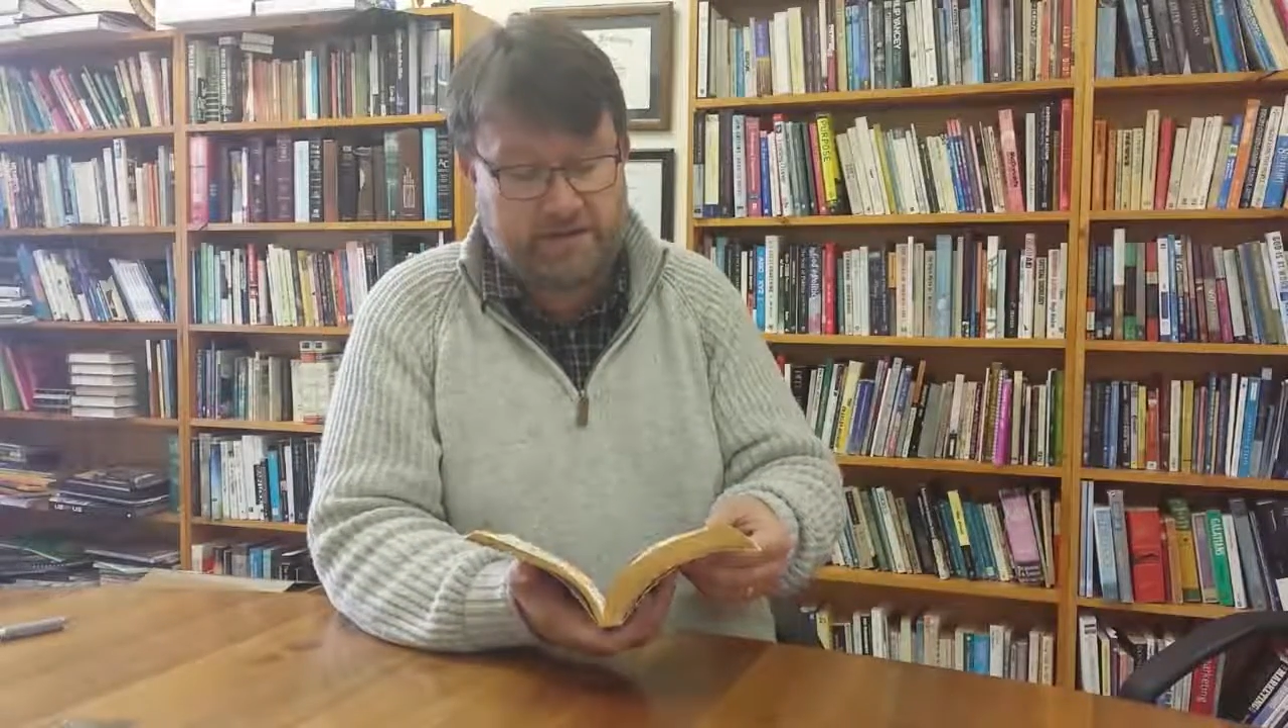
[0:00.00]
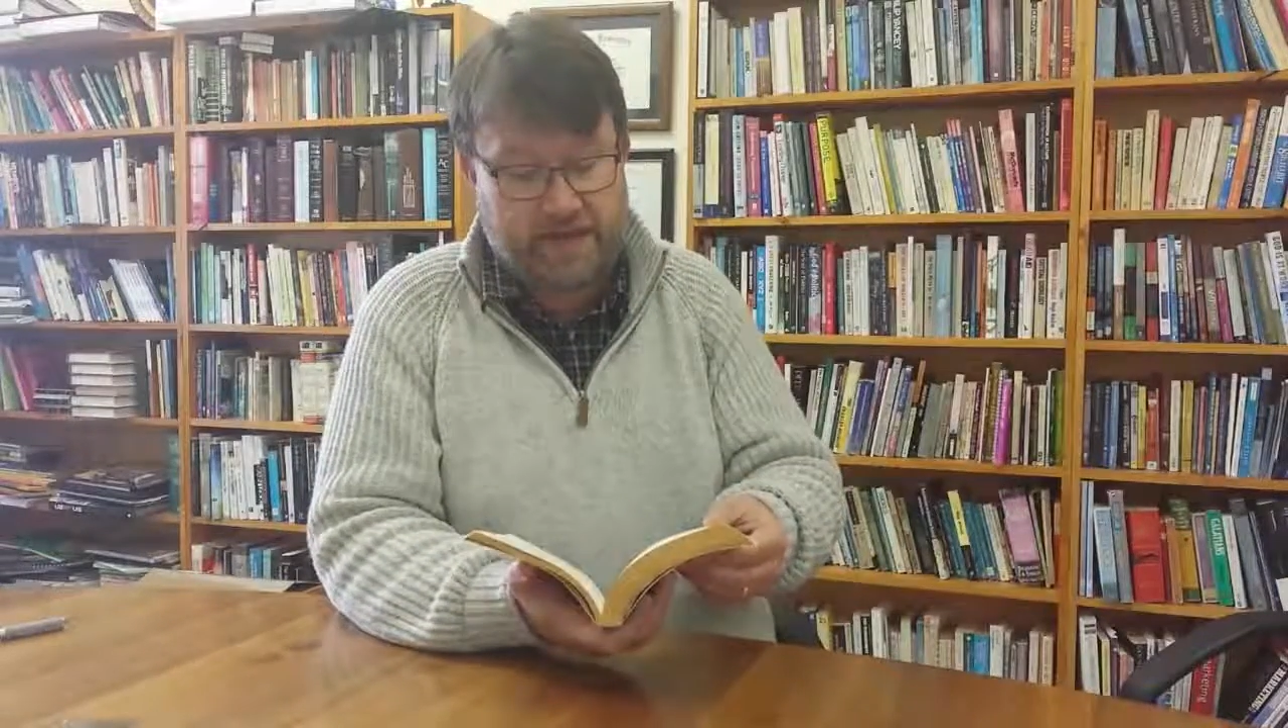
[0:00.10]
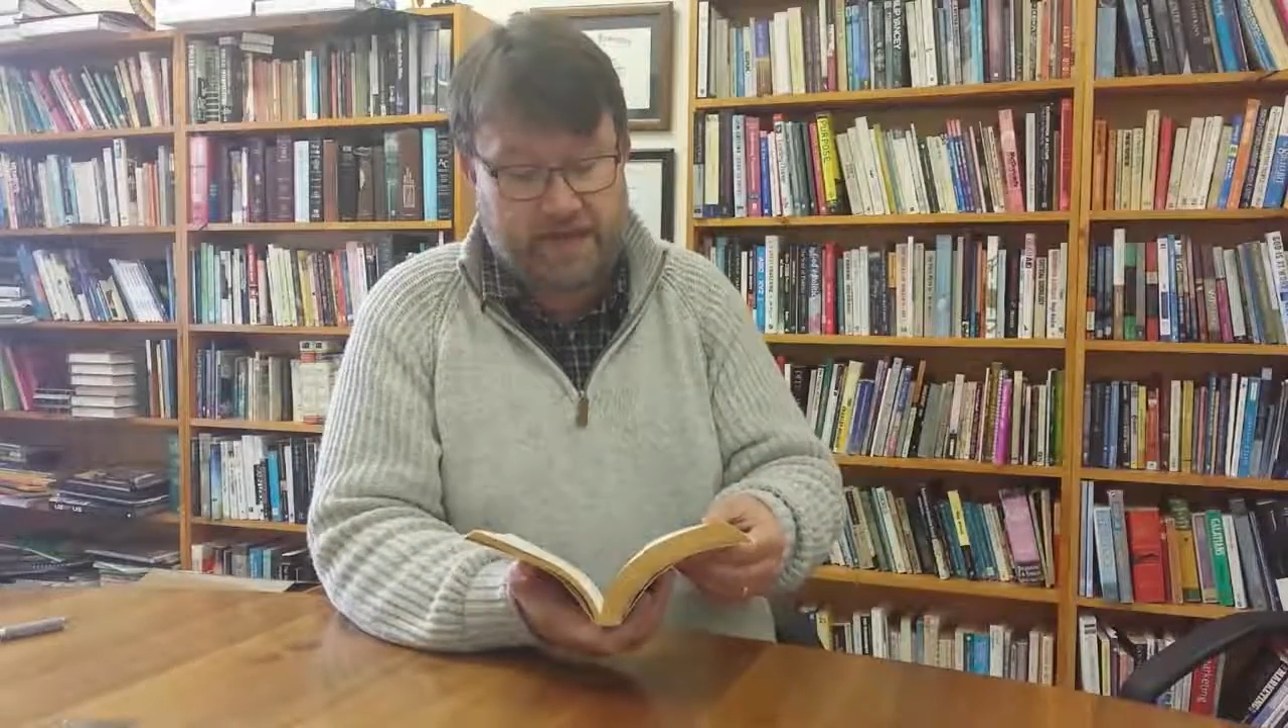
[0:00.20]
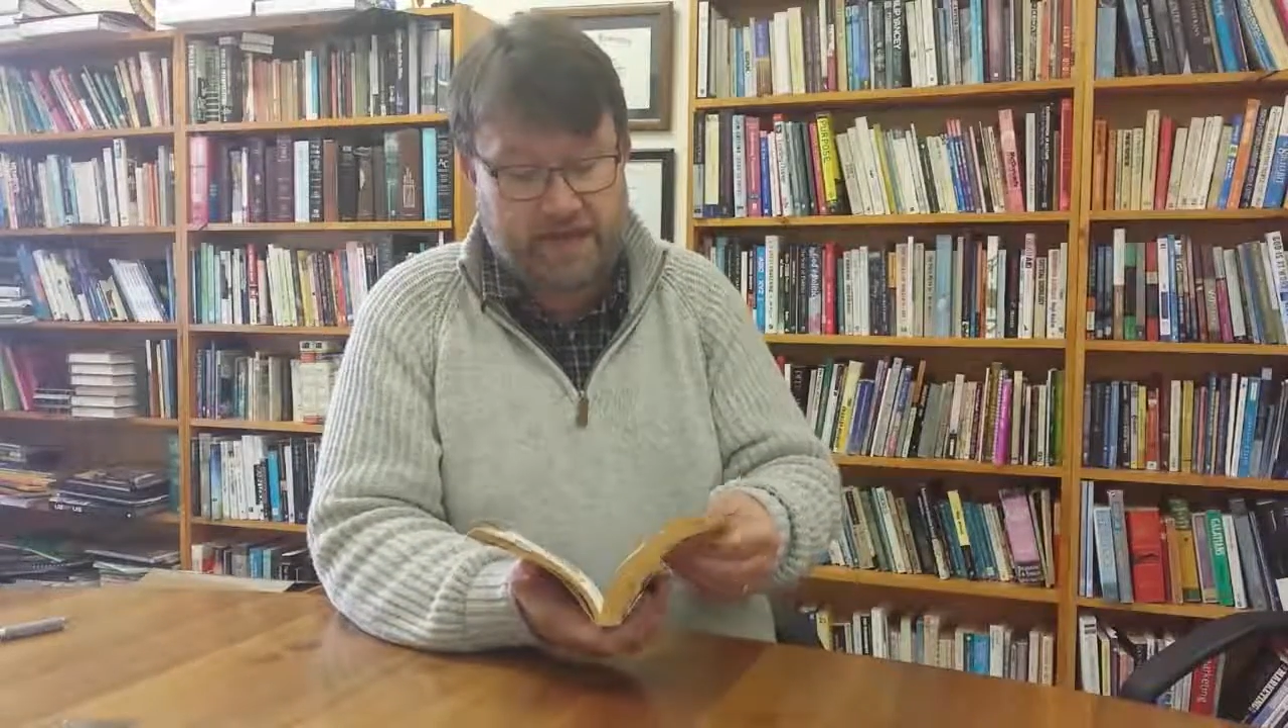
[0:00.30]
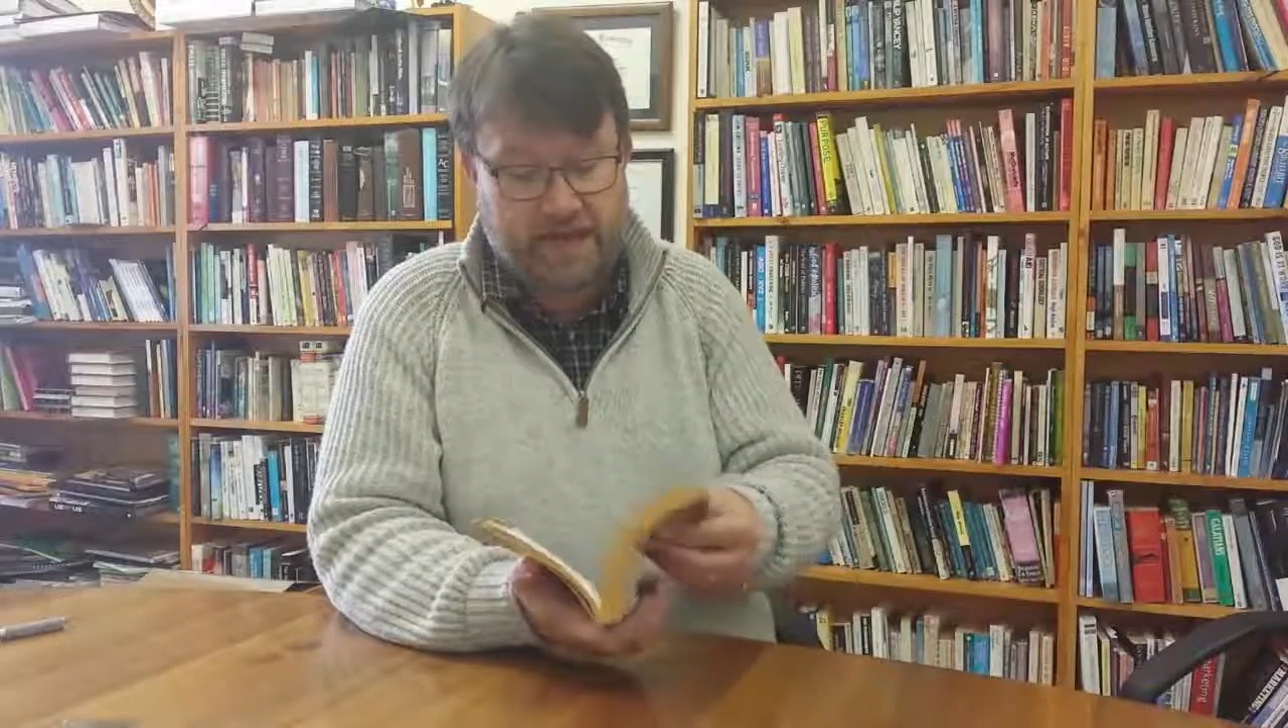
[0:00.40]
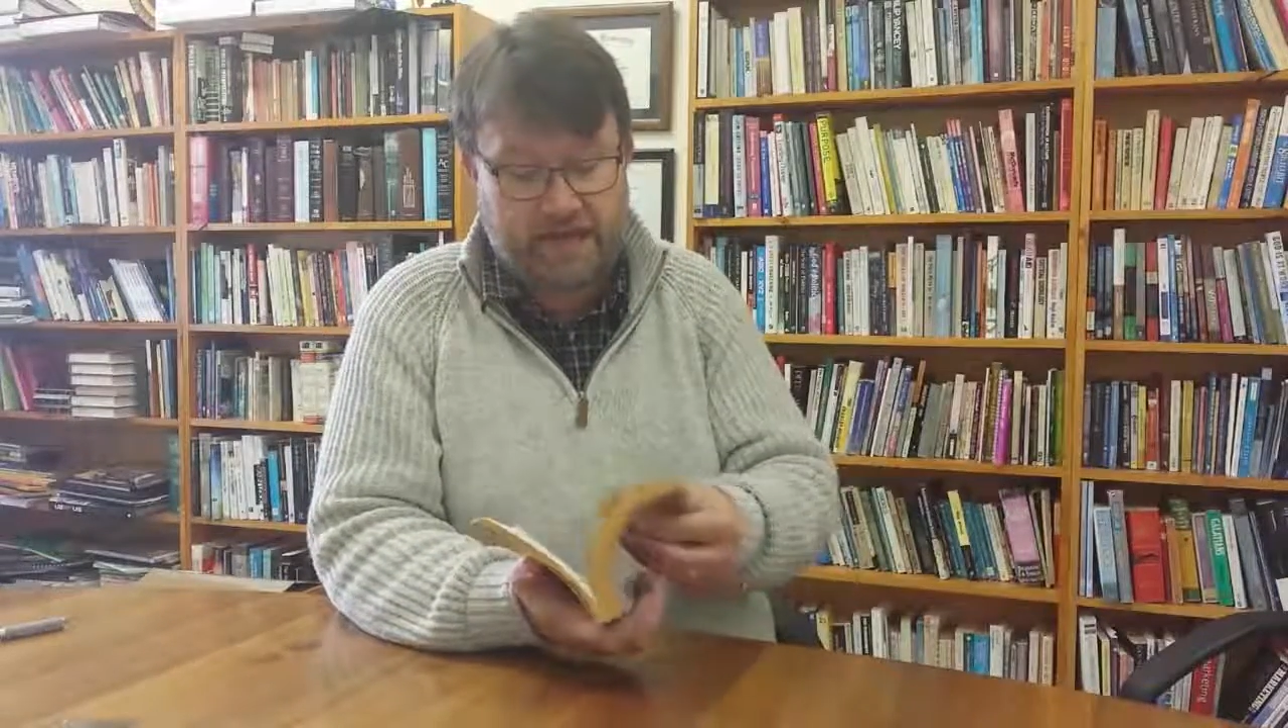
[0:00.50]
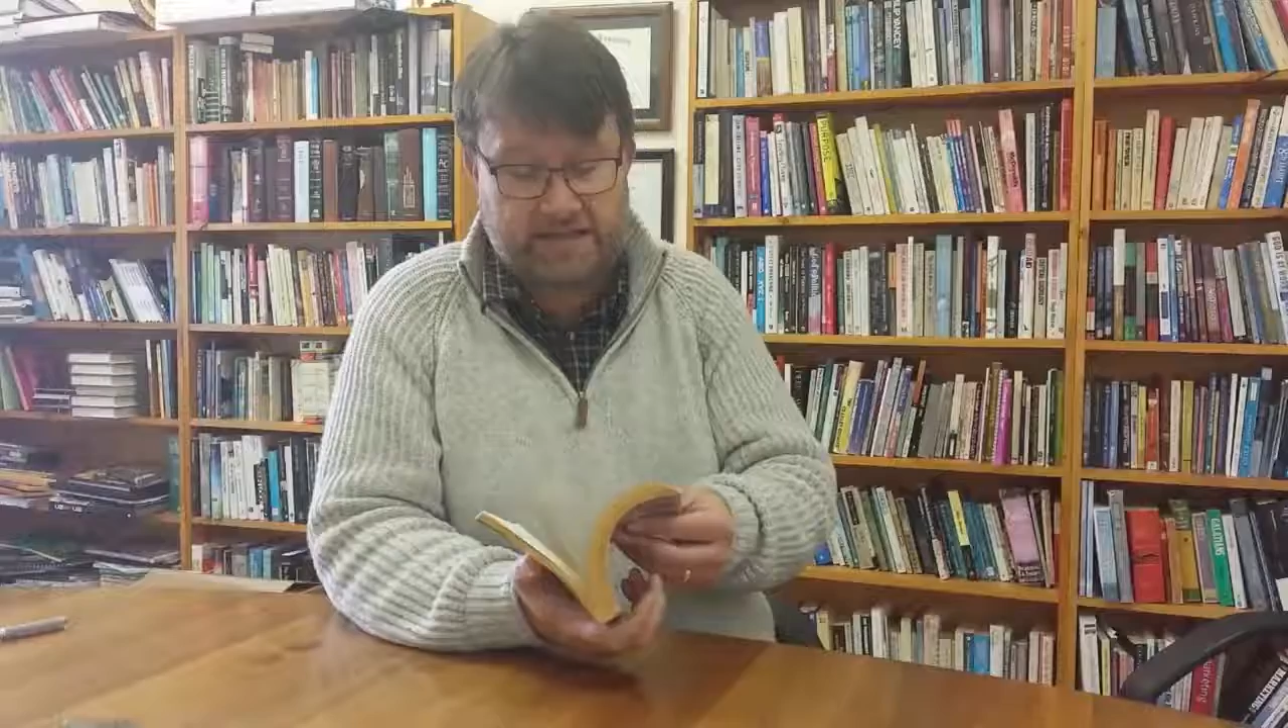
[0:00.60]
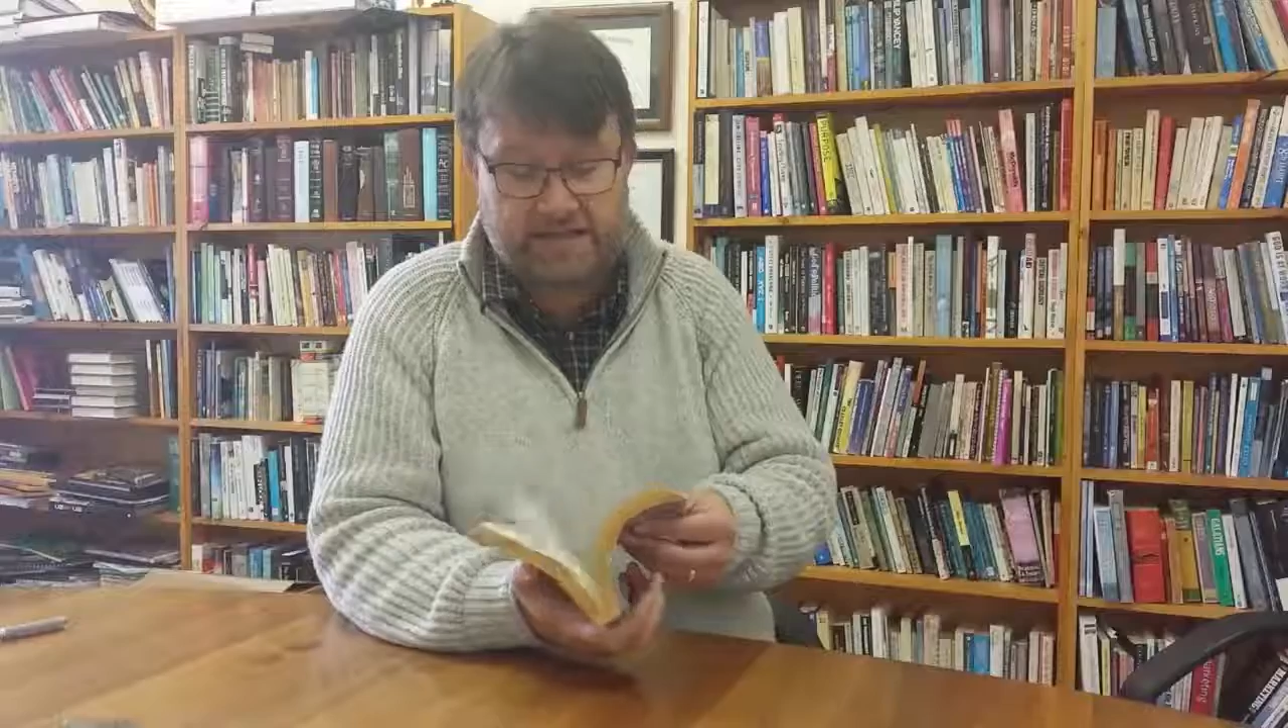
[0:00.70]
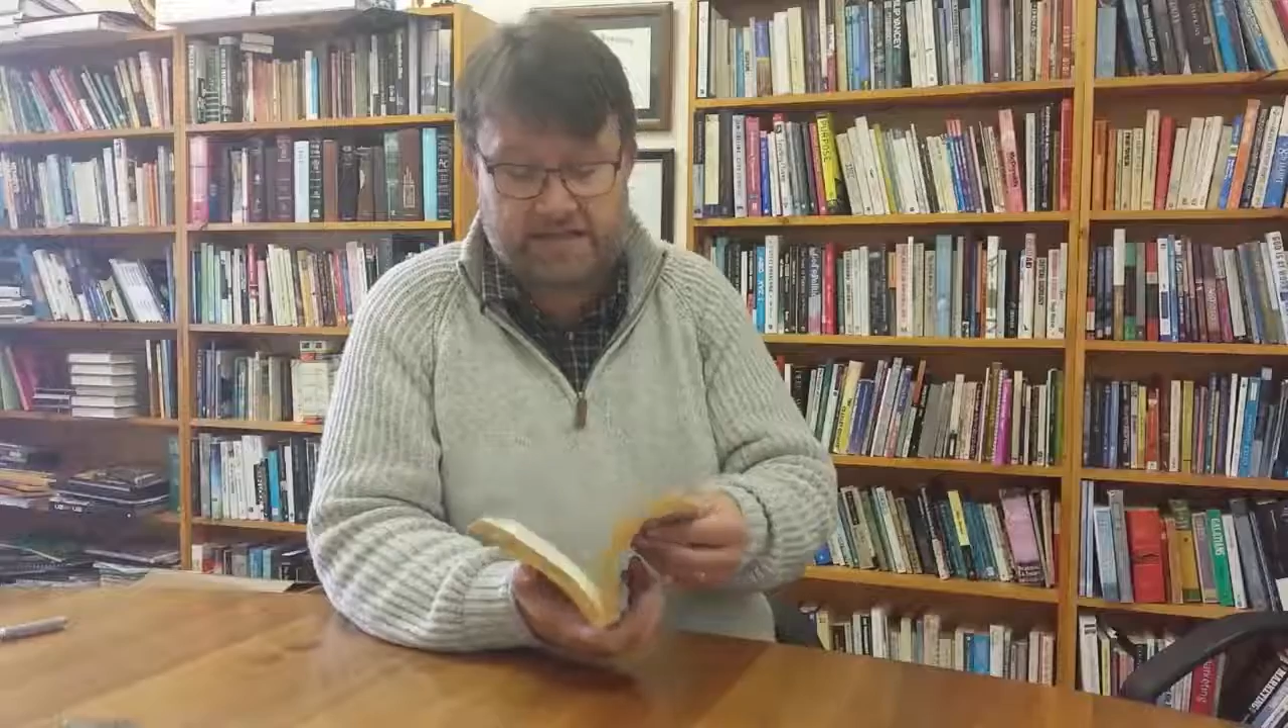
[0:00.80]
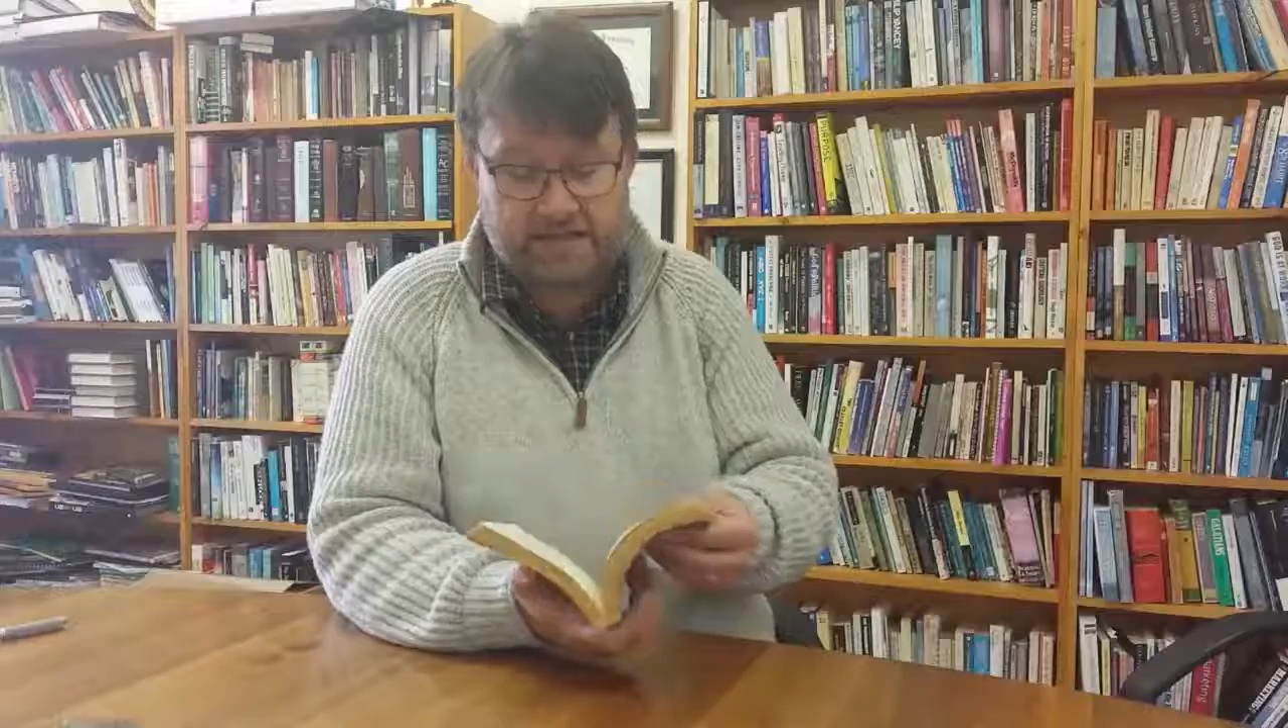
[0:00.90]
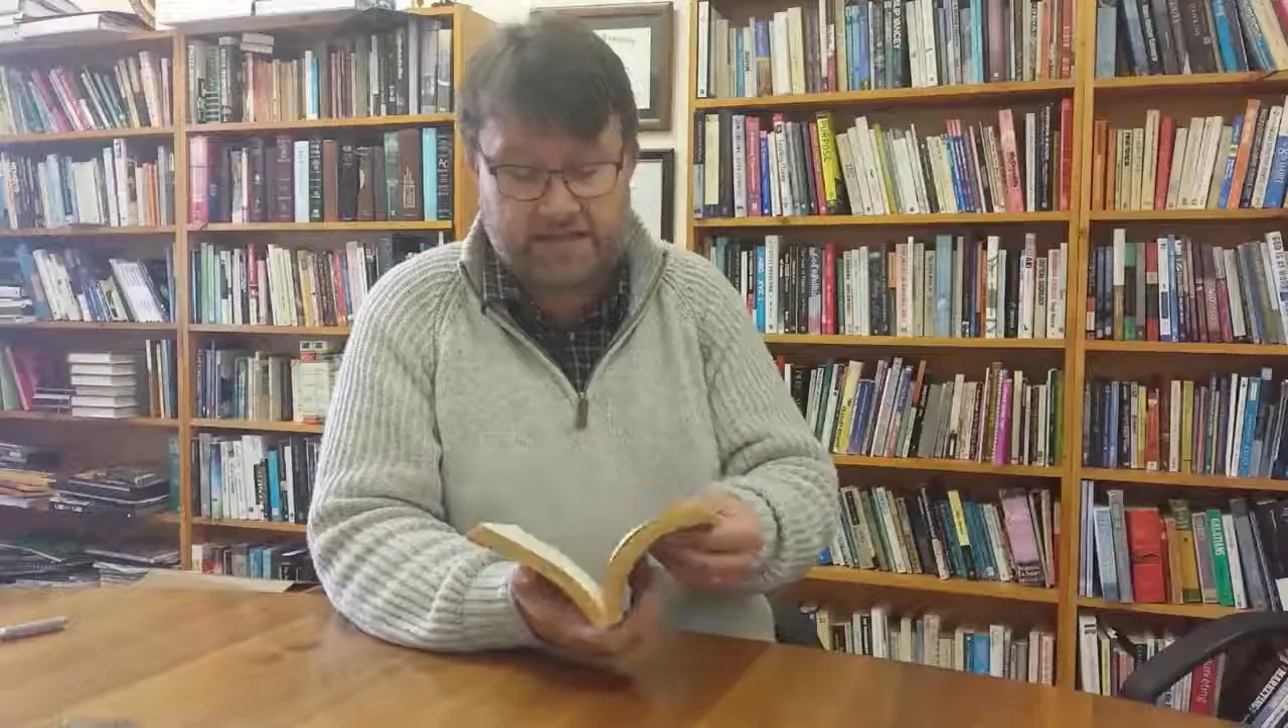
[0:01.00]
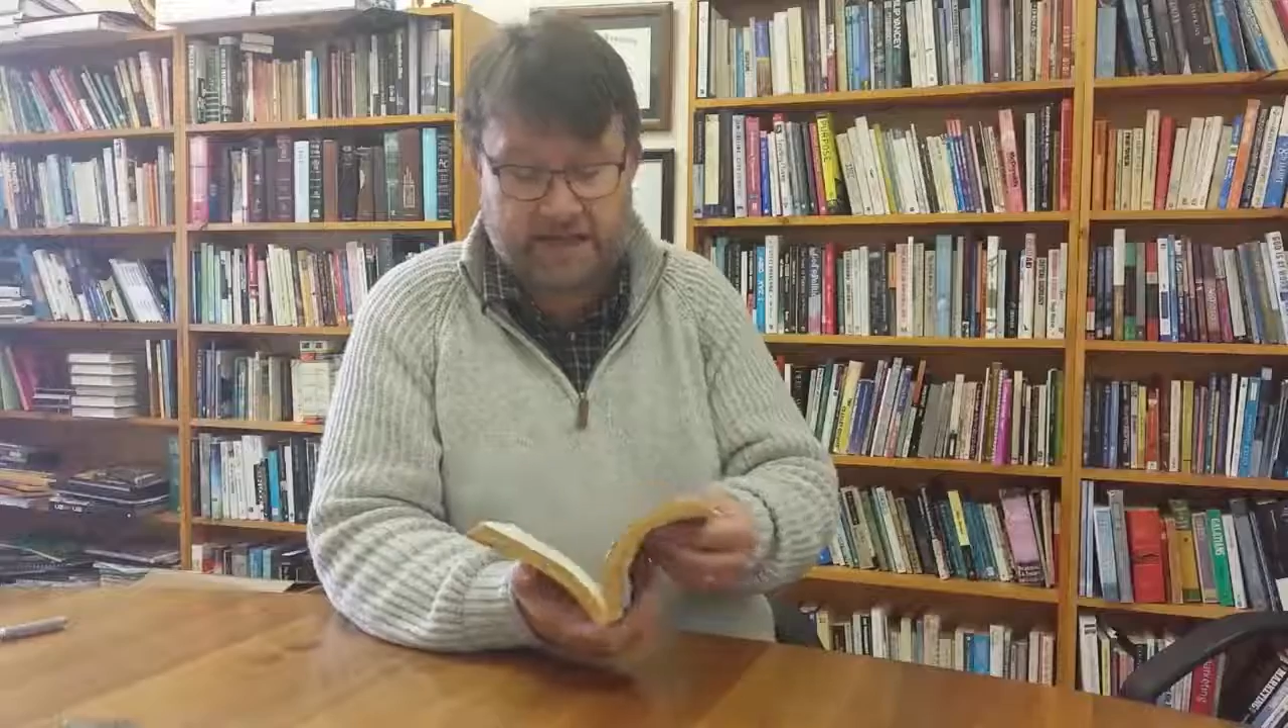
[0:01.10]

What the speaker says: and